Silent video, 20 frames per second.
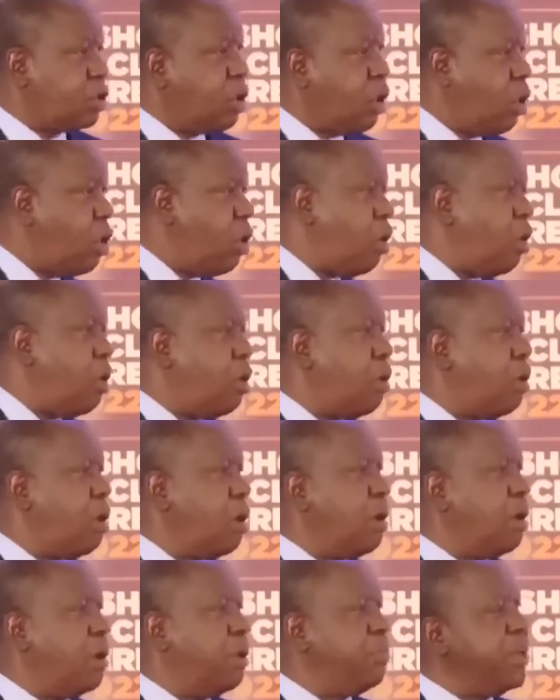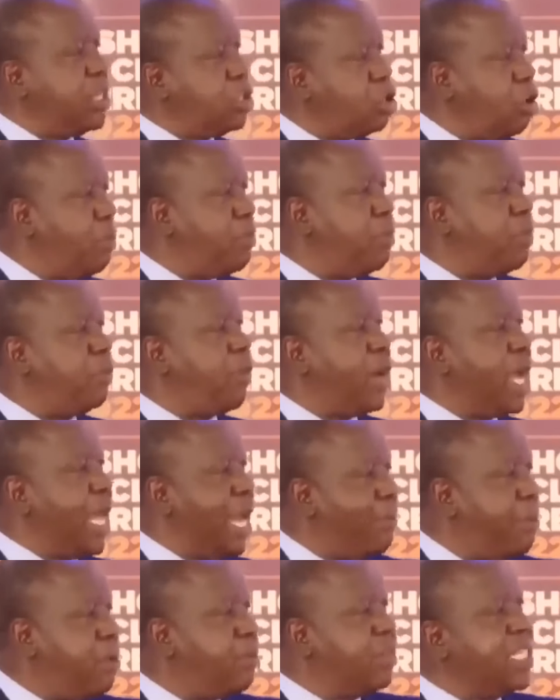So, Bishop,
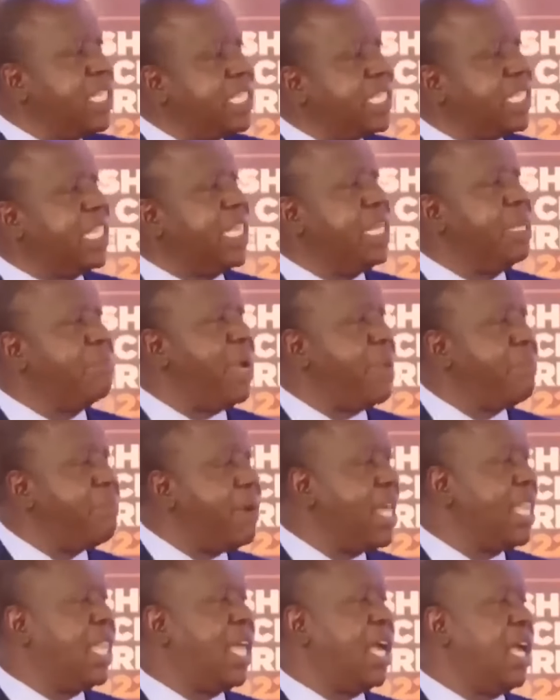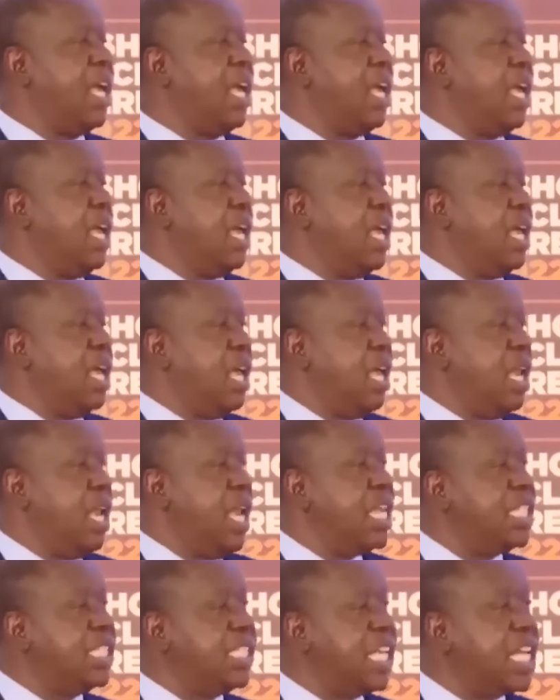forget about this thing, my brother.
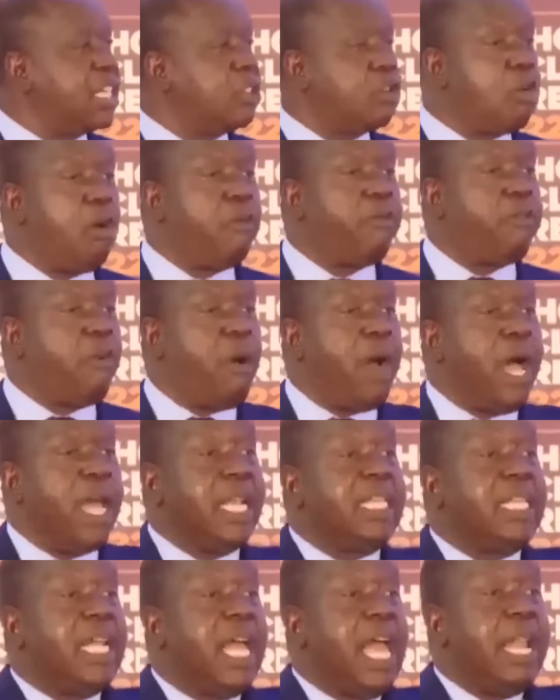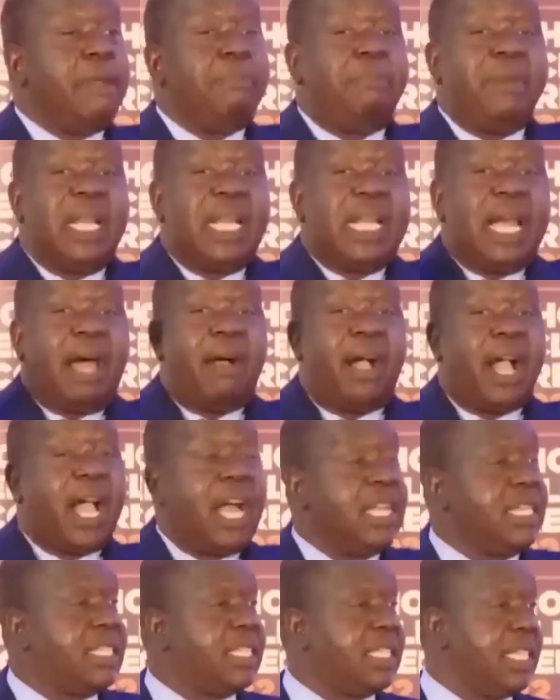Let's just go forward and build our
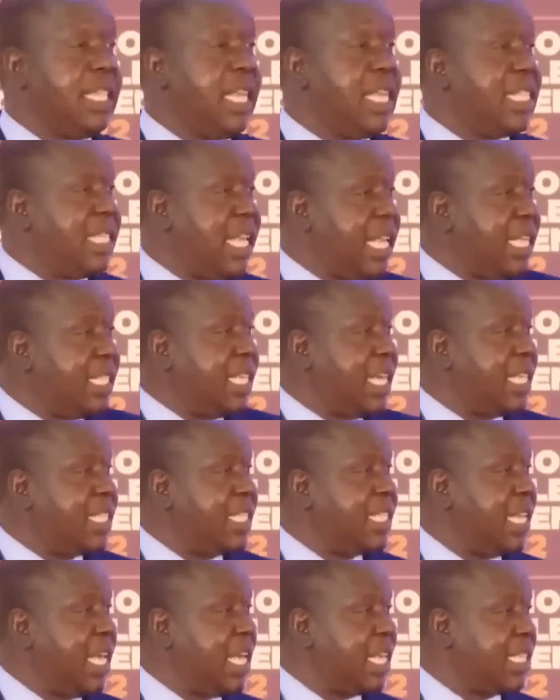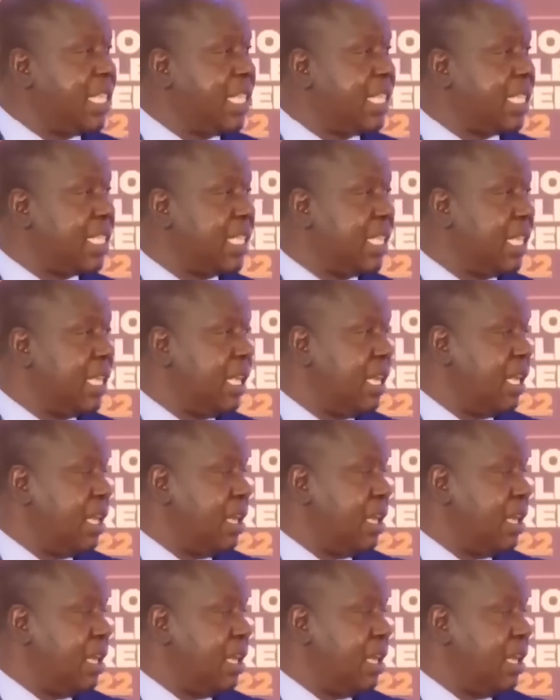country. That doesn't exist.